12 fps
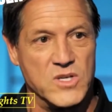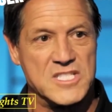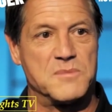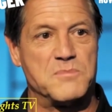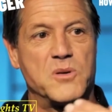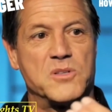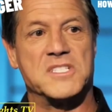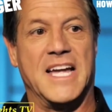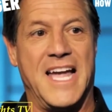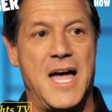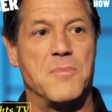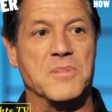of what's supposed
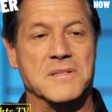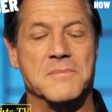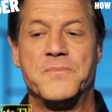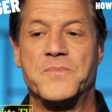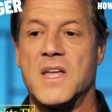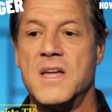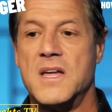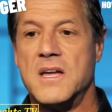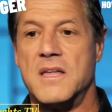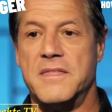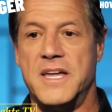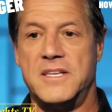to happen,
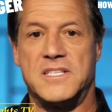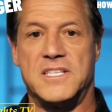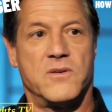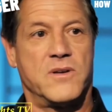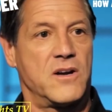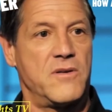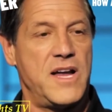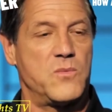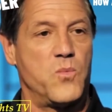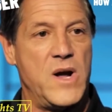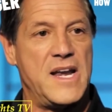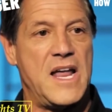then you say, okay,
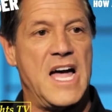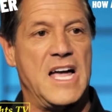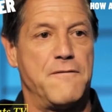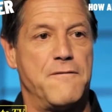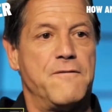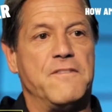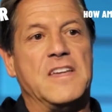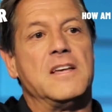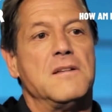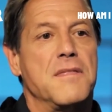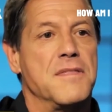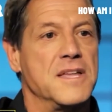great, when I
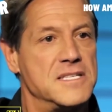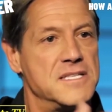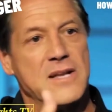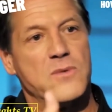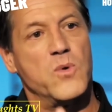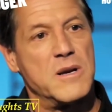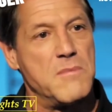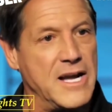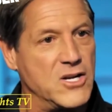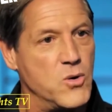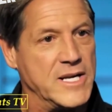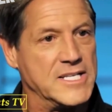feel this, then what am
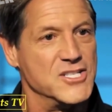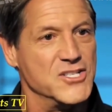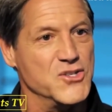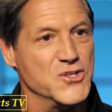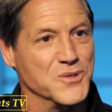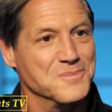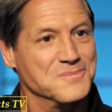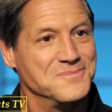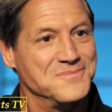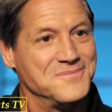I going to do?